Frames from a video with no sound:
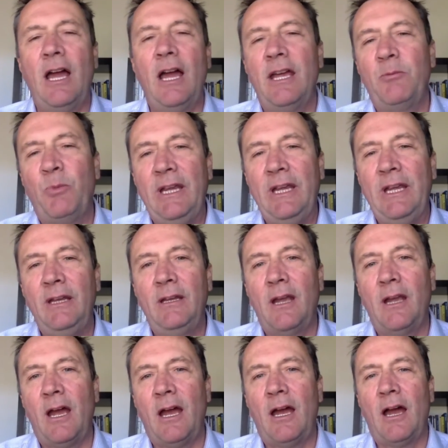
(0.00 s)
I
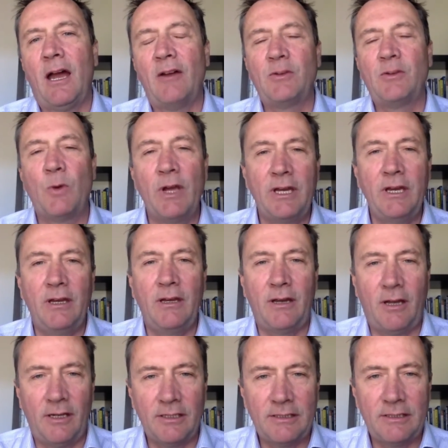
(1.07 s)
was working in
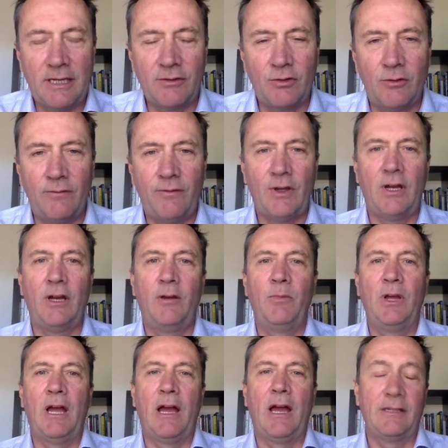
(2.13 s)
an architectural
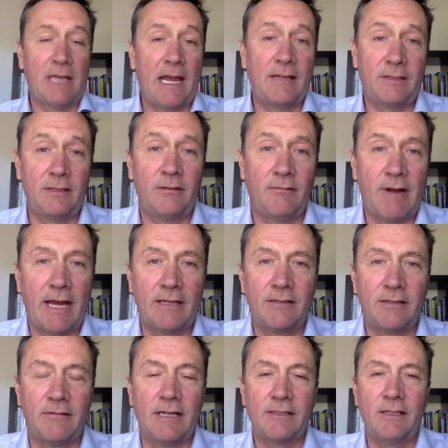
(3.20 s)
firm as a
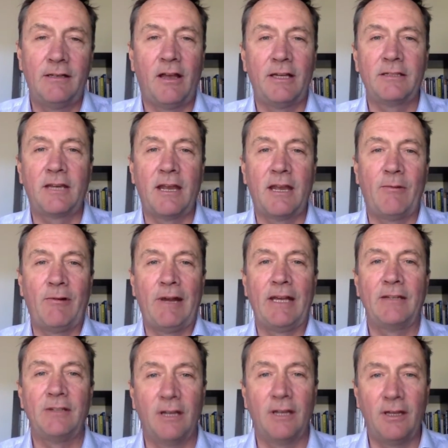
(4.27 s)
director, as in Lights, Camera,
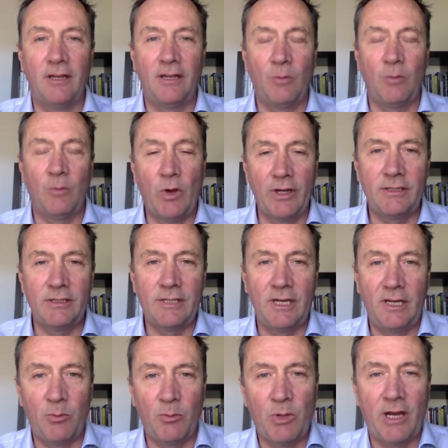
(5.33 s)
Action. And one of the
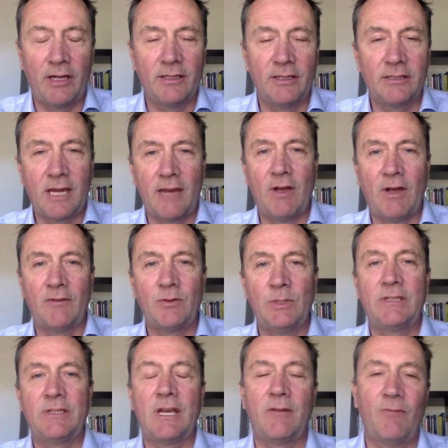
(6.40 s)
senior partners came up
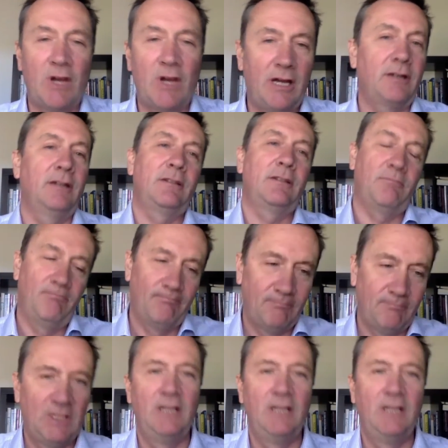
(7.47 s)
to me and said, Marcus,